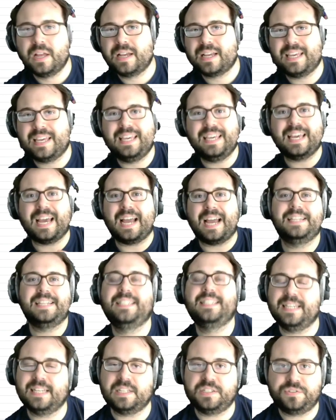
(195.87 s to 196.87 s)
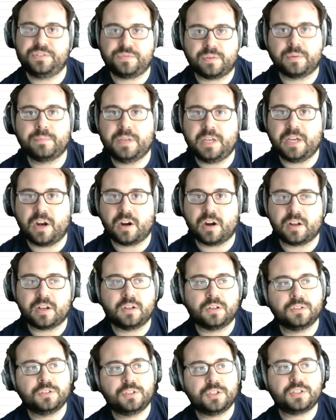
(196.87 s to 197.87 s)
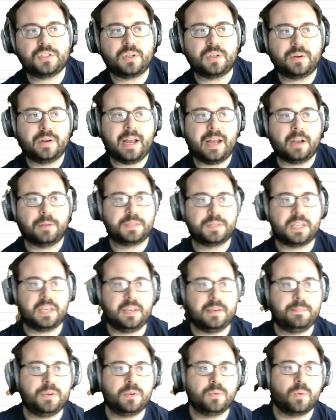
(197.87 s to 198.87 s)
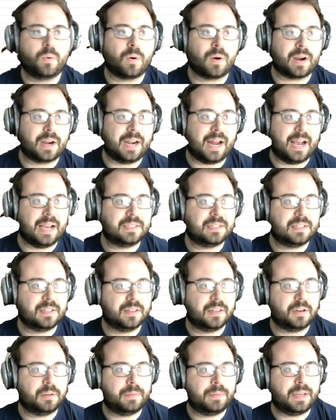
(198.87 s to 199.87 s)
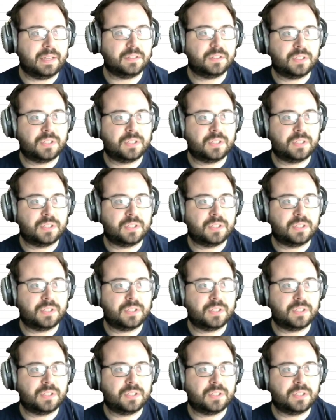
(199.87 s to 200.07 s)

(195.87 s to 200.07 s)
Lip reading: key ideas from the article, just so it helps keep you organized a little bit.